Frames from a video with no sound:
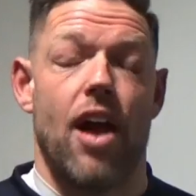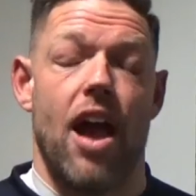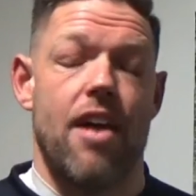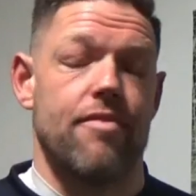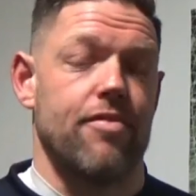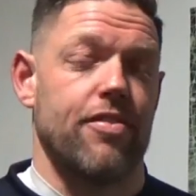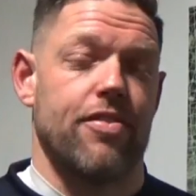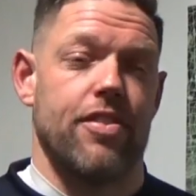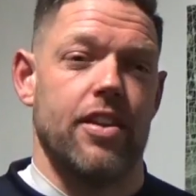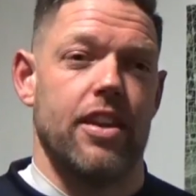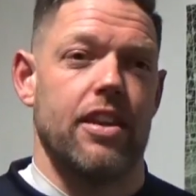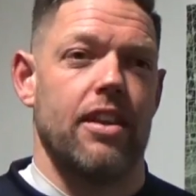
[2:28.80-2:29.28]

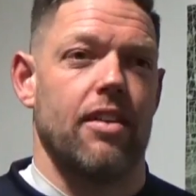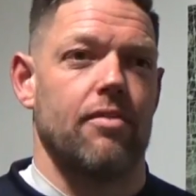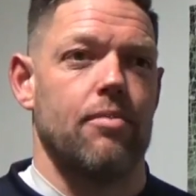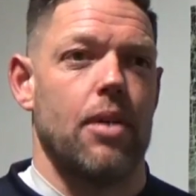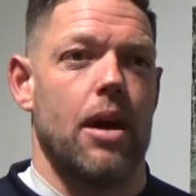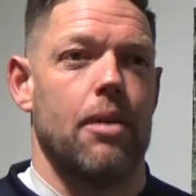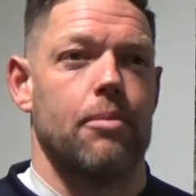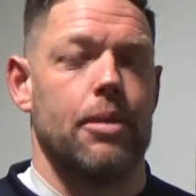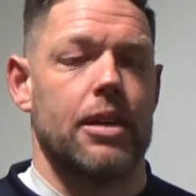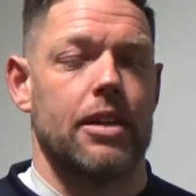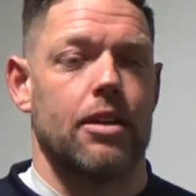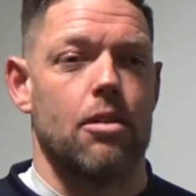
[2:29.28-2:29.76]
everything. I mean,
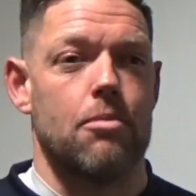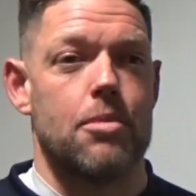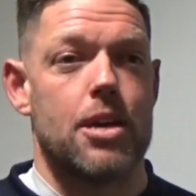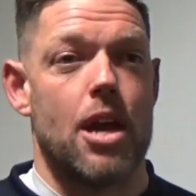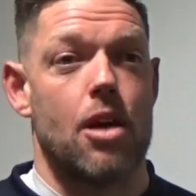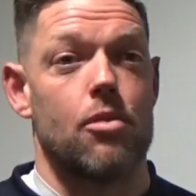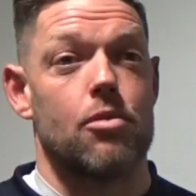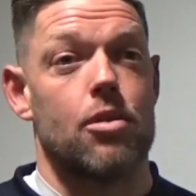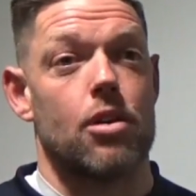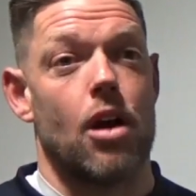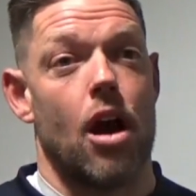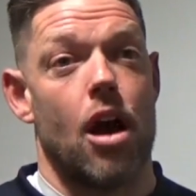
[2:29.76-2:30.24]
I've got my
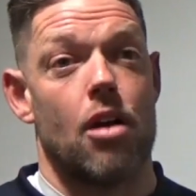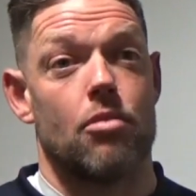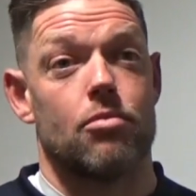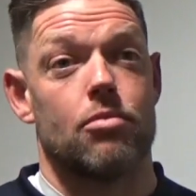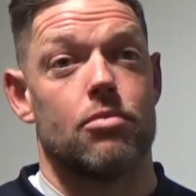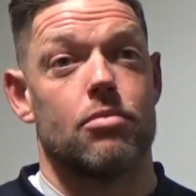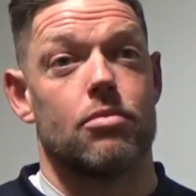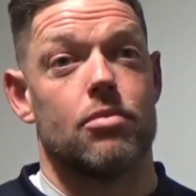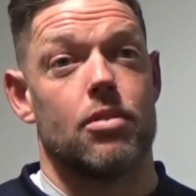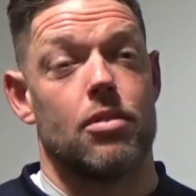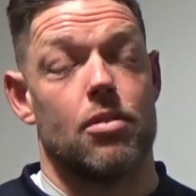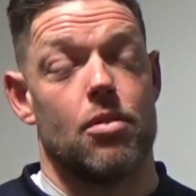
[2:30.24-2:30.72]
own,
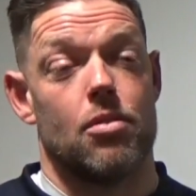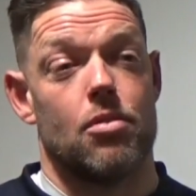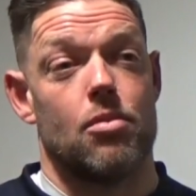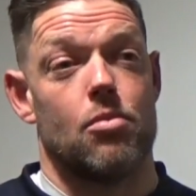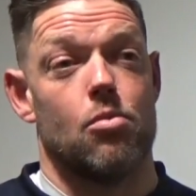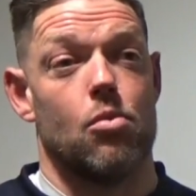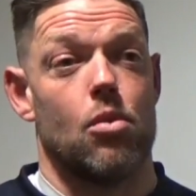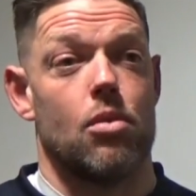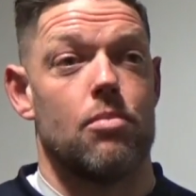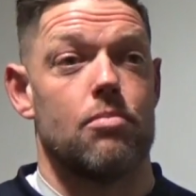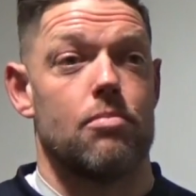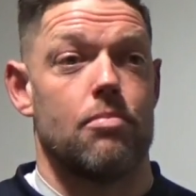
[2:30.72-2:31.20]
own uh,
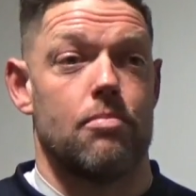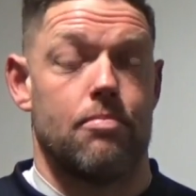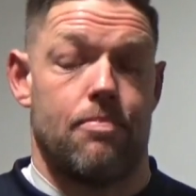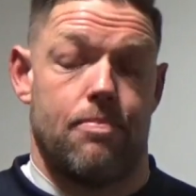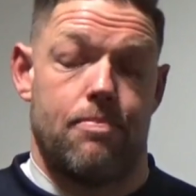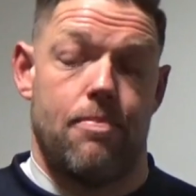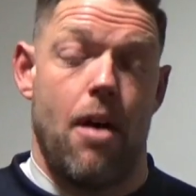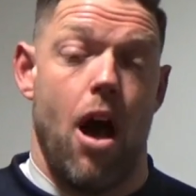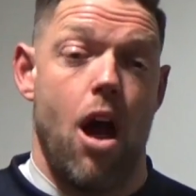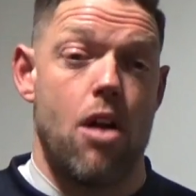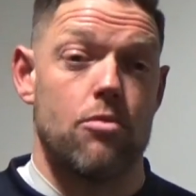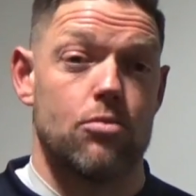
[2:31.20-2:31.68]

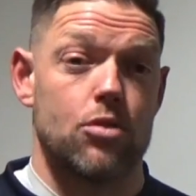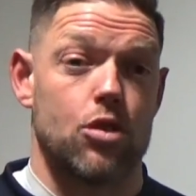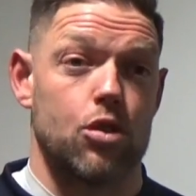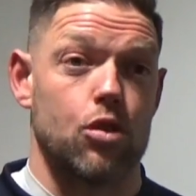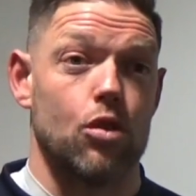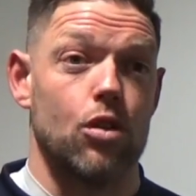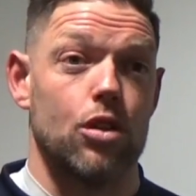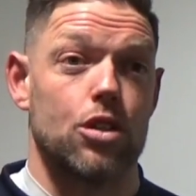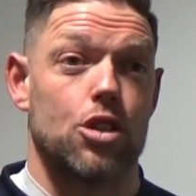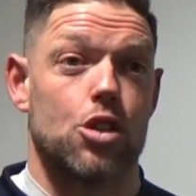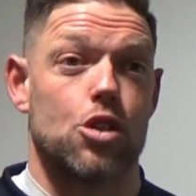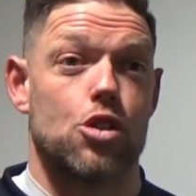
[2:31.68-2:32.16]
own
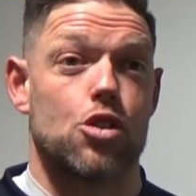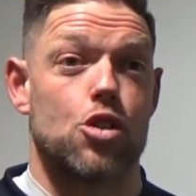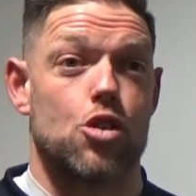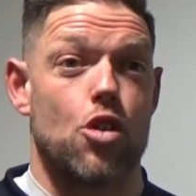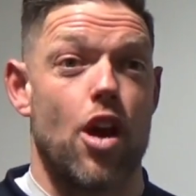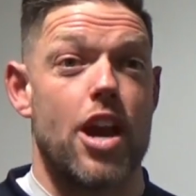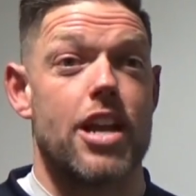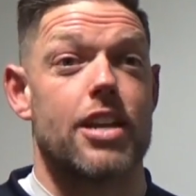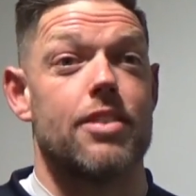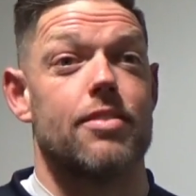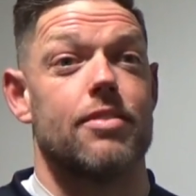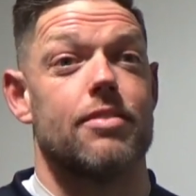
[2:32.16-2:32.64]
sort of
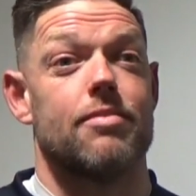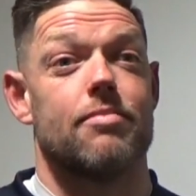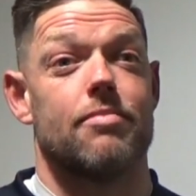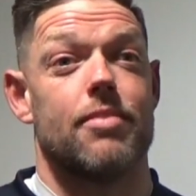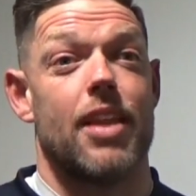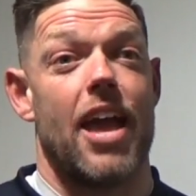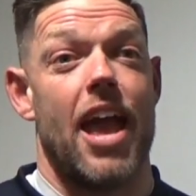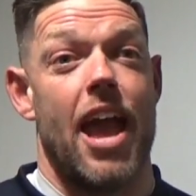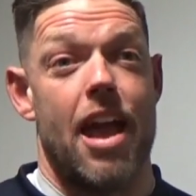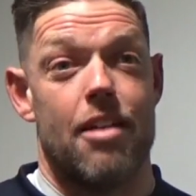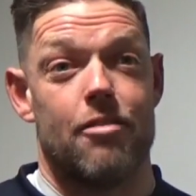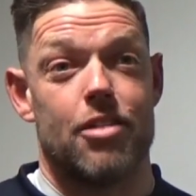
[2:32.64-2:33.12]

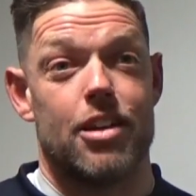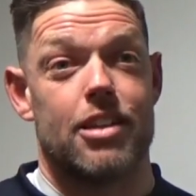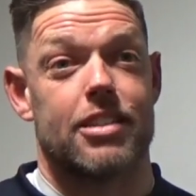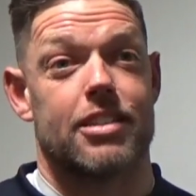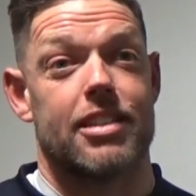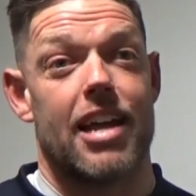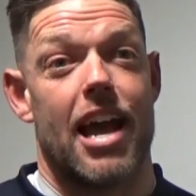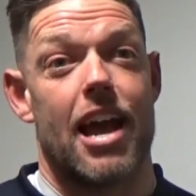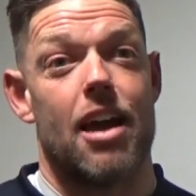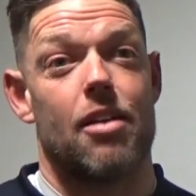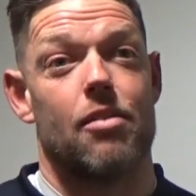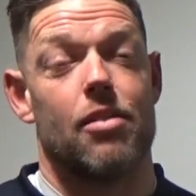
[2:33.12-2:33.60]
training
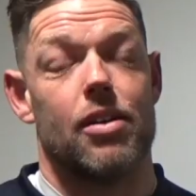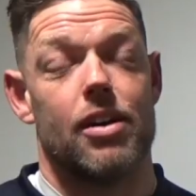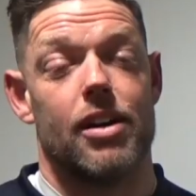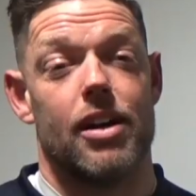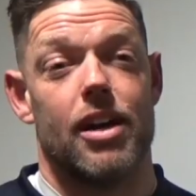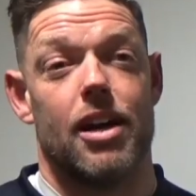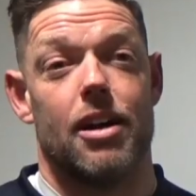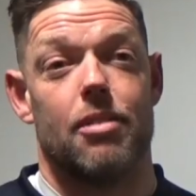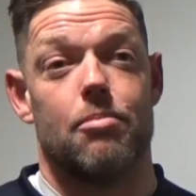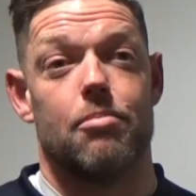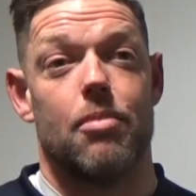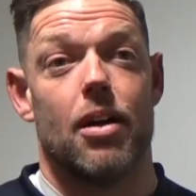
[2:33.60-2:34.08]
areas now.
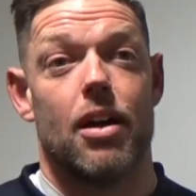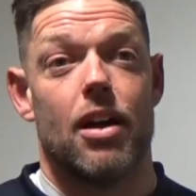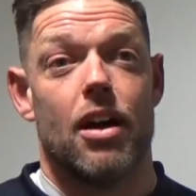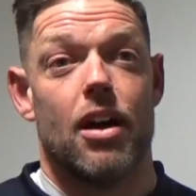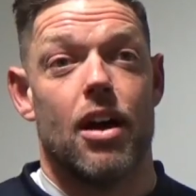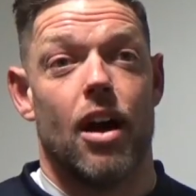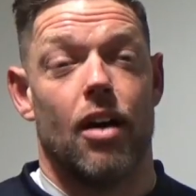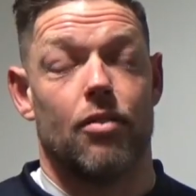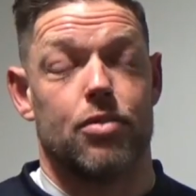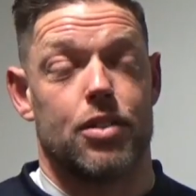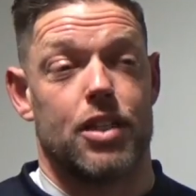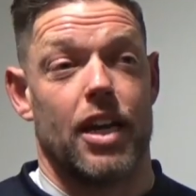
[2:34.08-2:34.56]
Um,
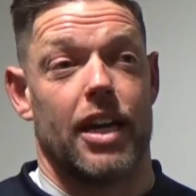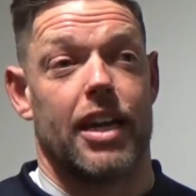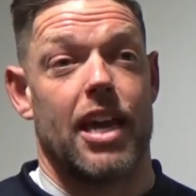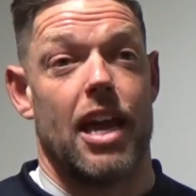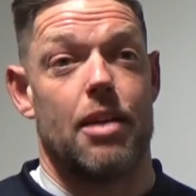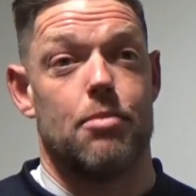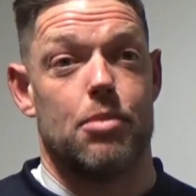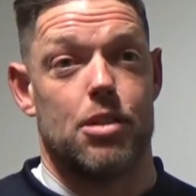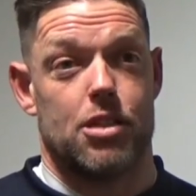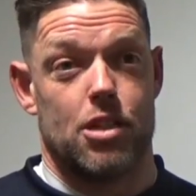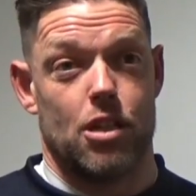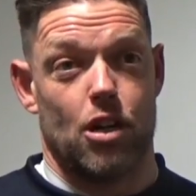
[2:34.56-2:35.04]
obviously, I
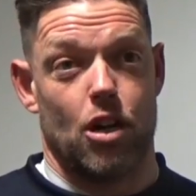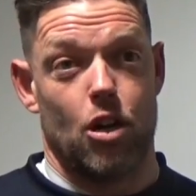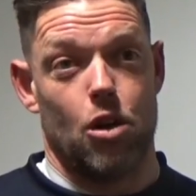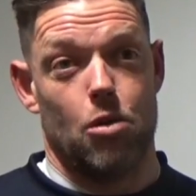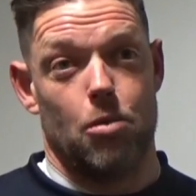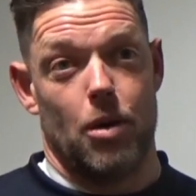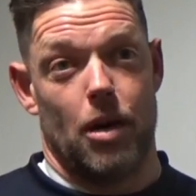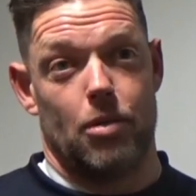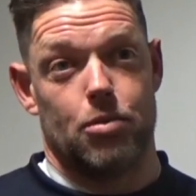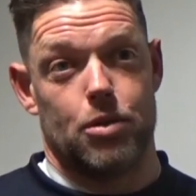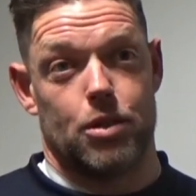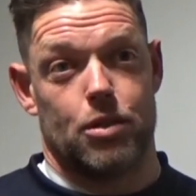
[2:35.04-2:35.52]
came into the
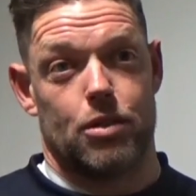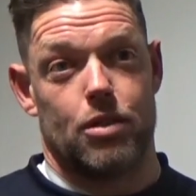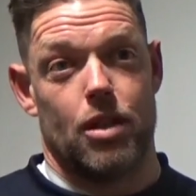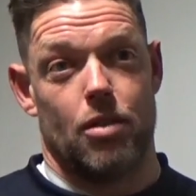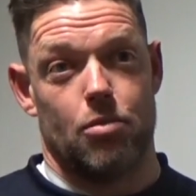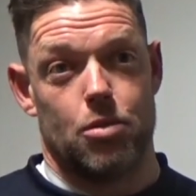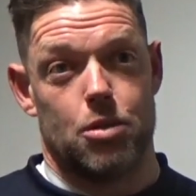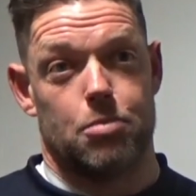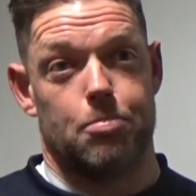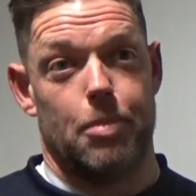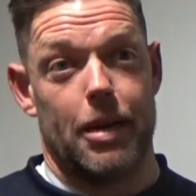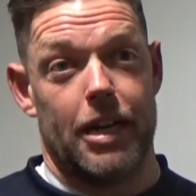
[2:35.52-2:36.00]
club. I was I
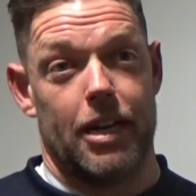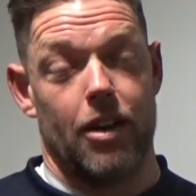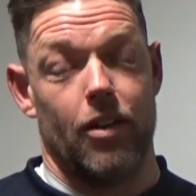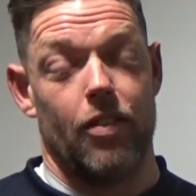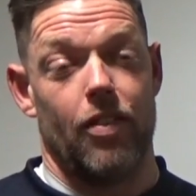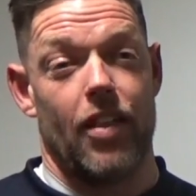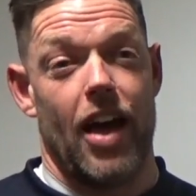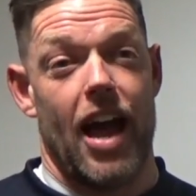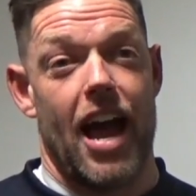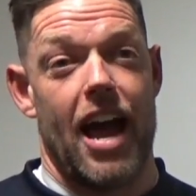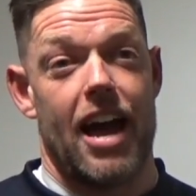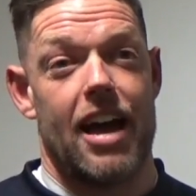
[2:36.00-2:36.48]
was big
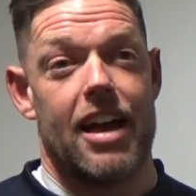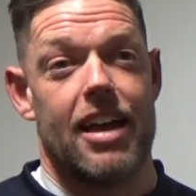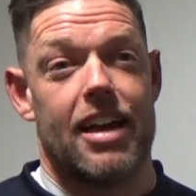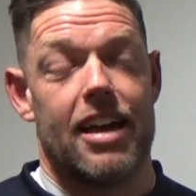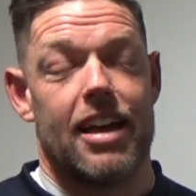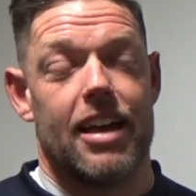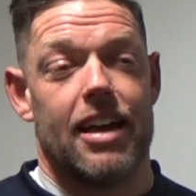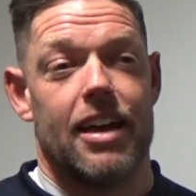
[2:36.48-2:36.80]
on that.